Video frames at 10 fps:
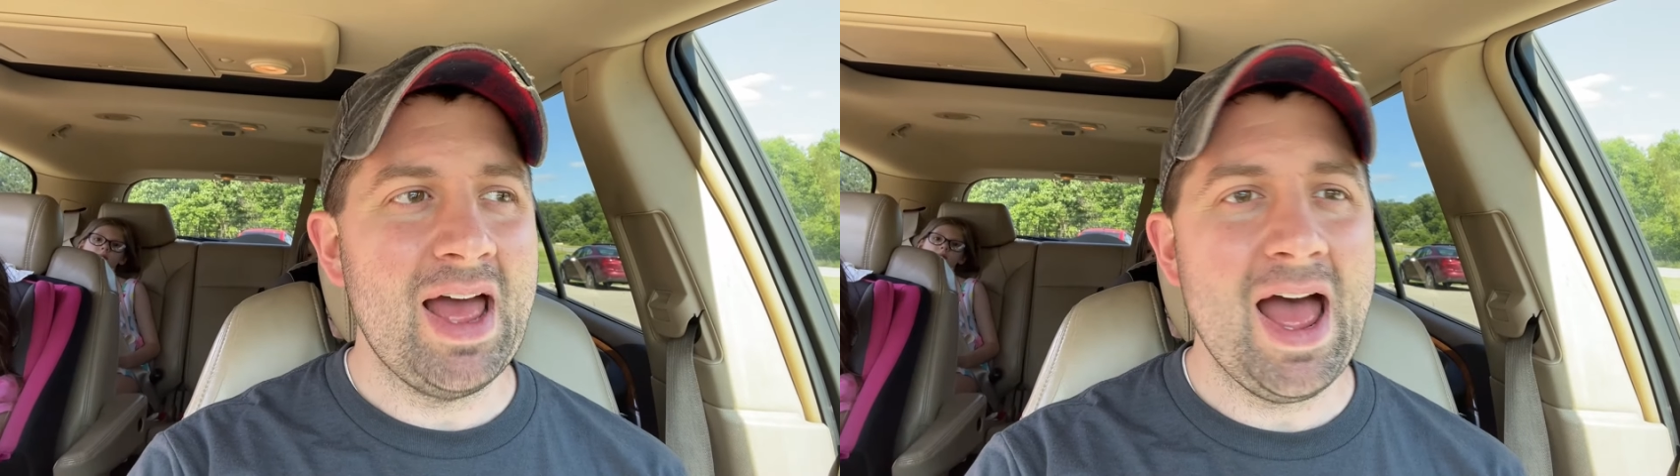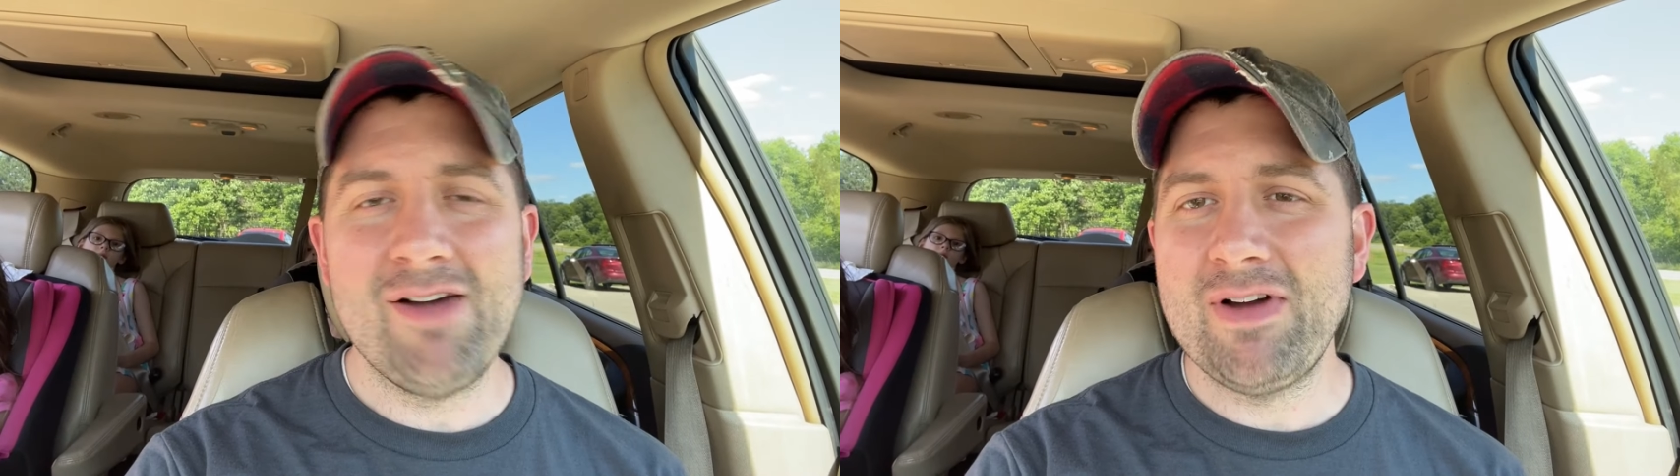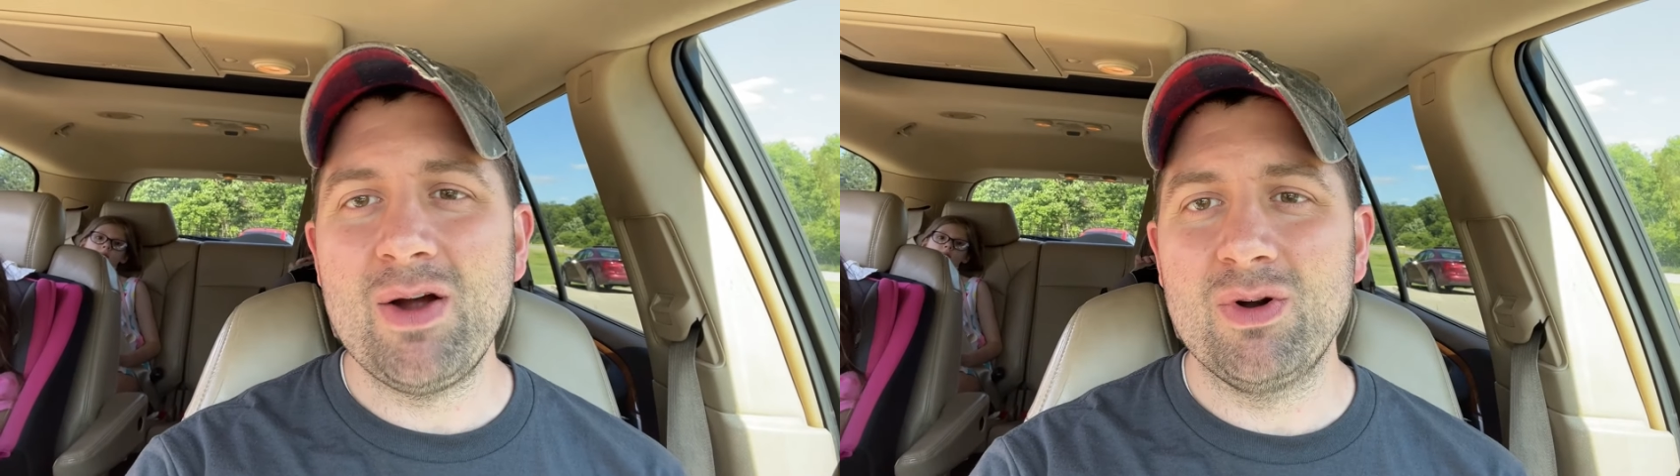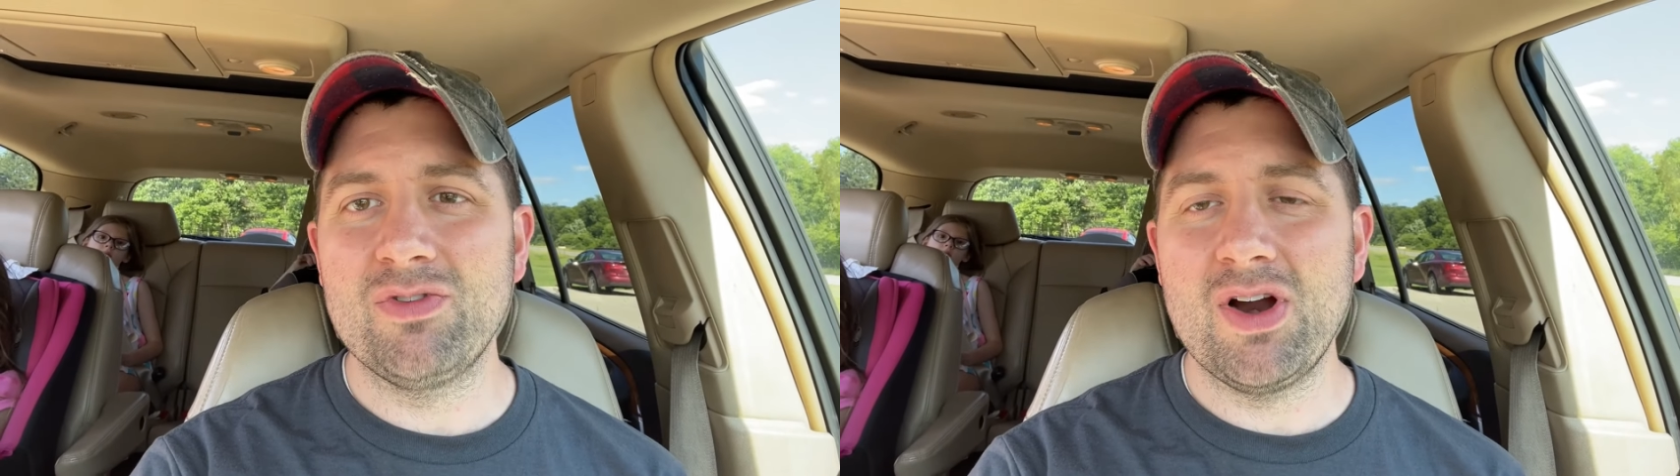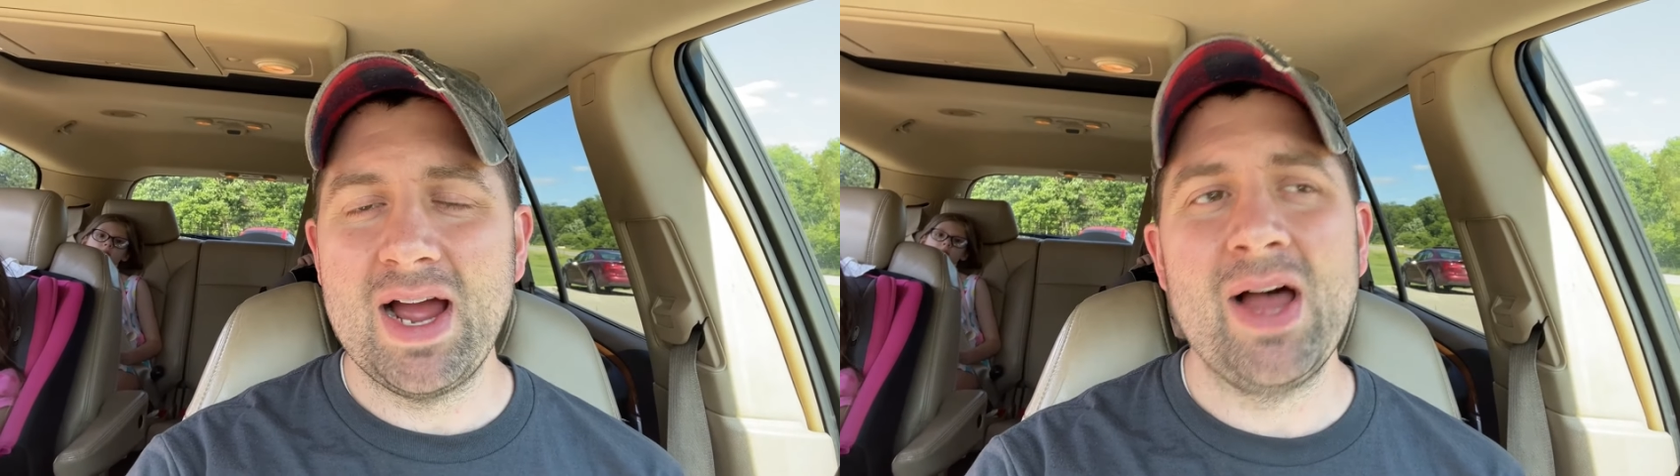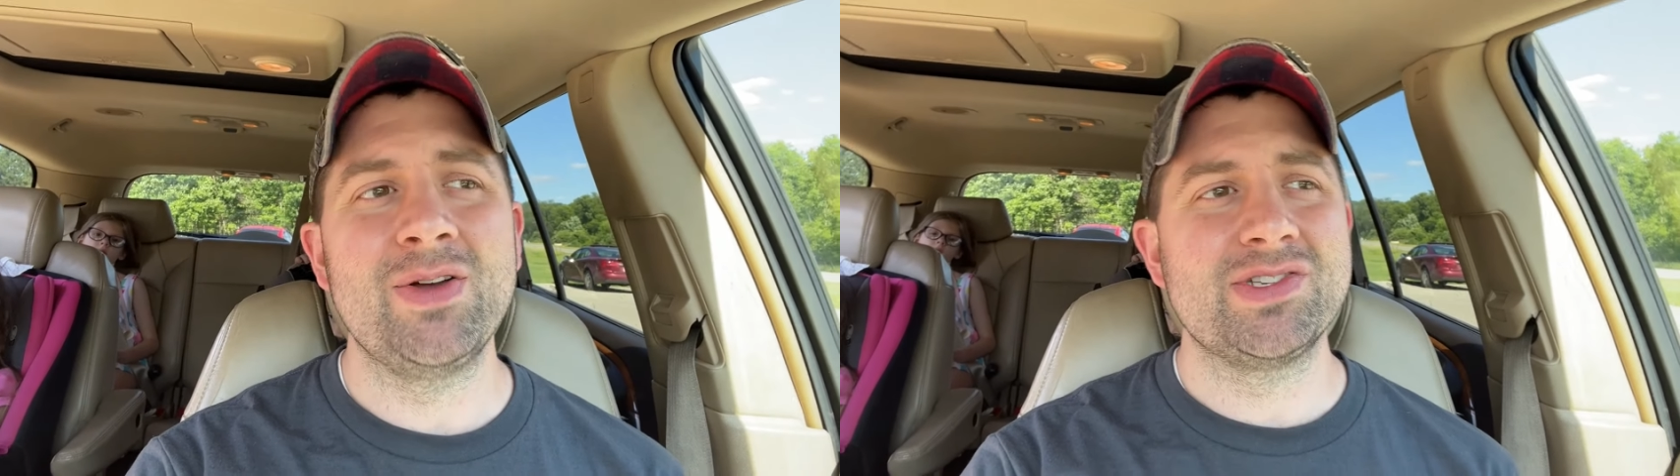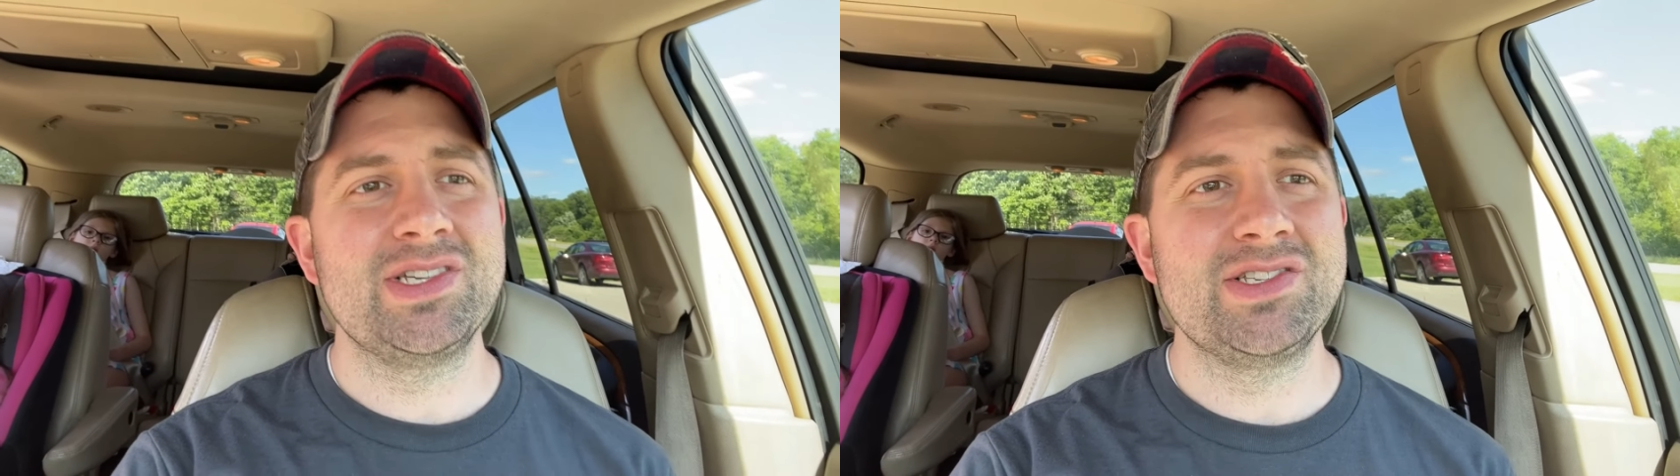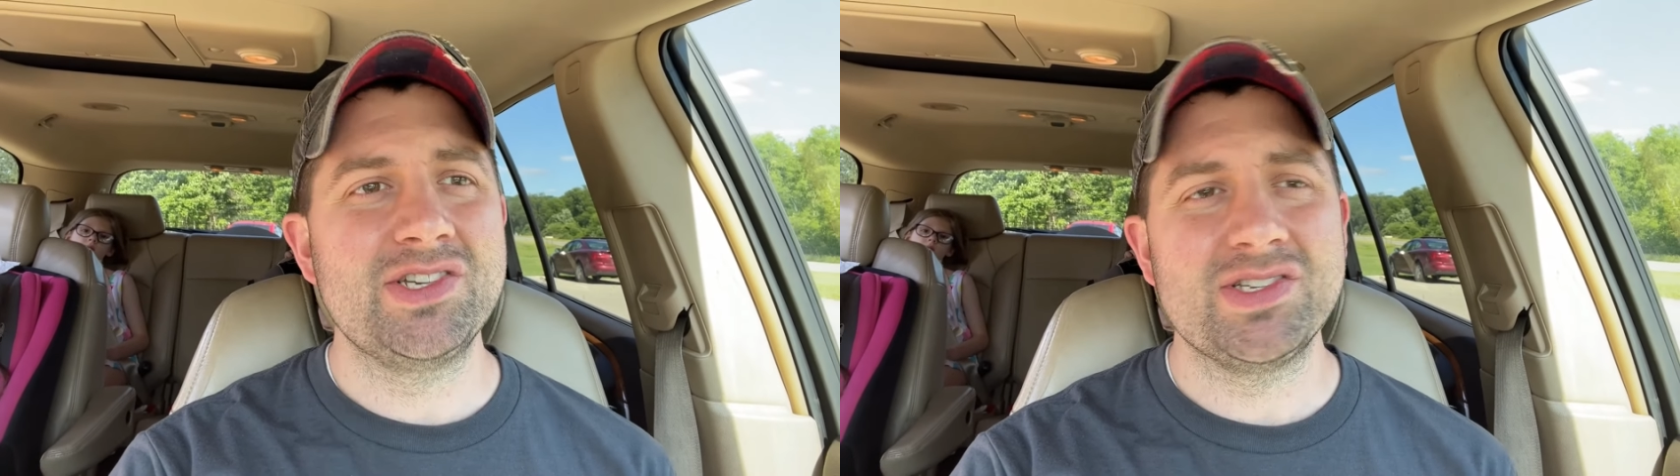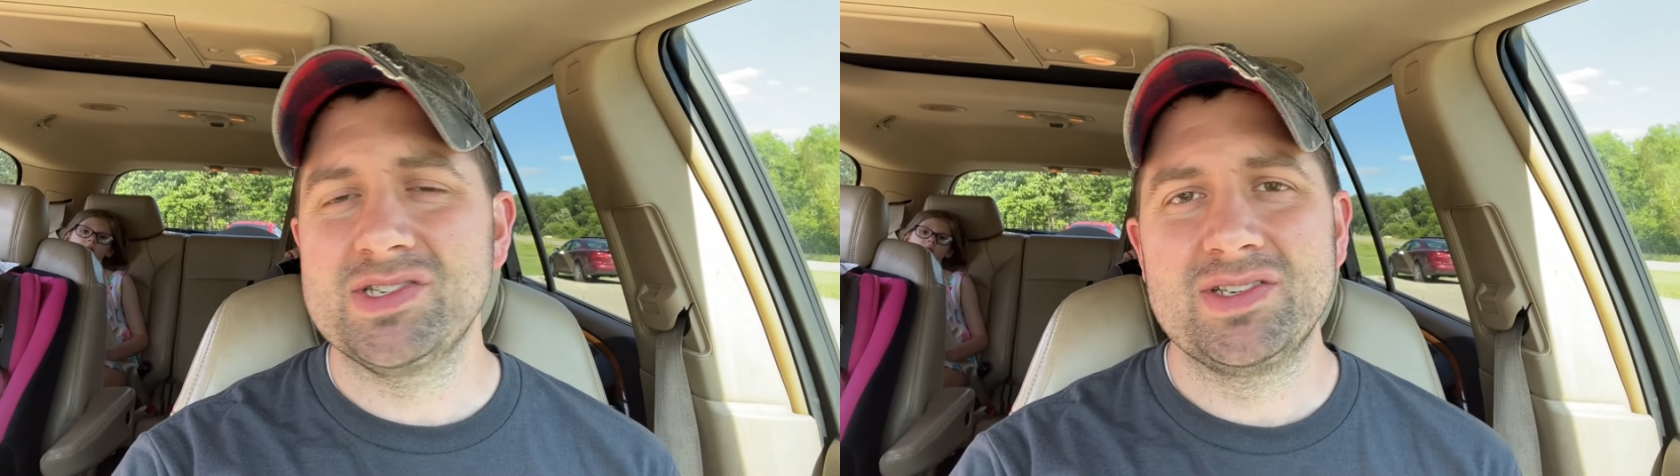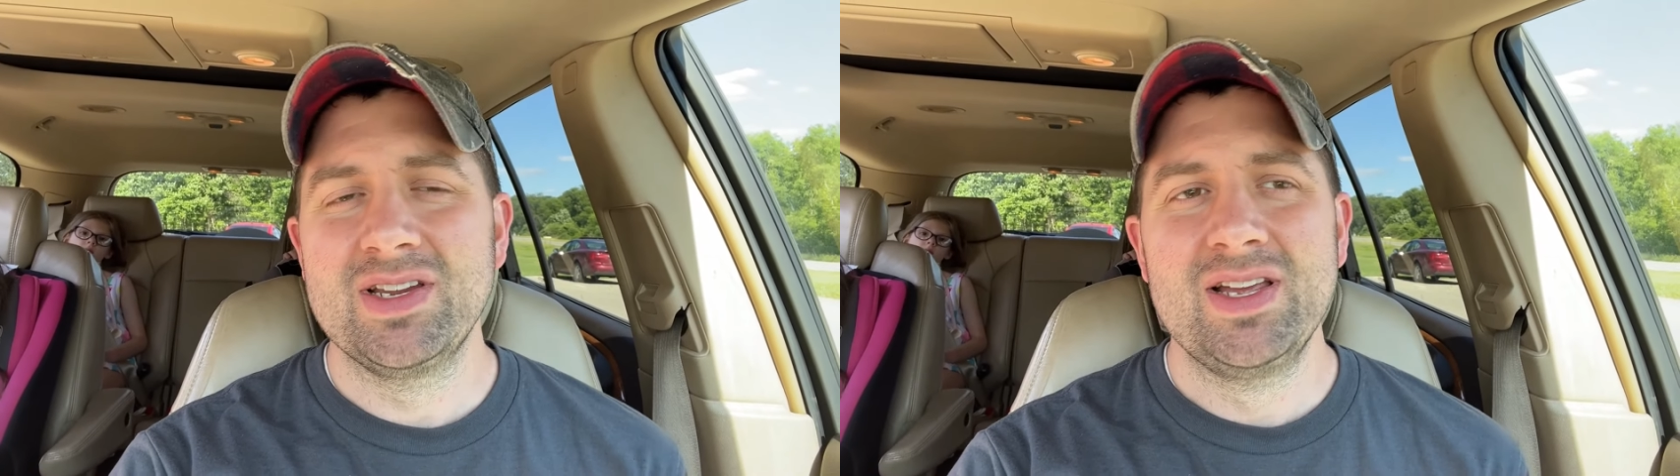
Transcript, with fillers: half hour of our house is just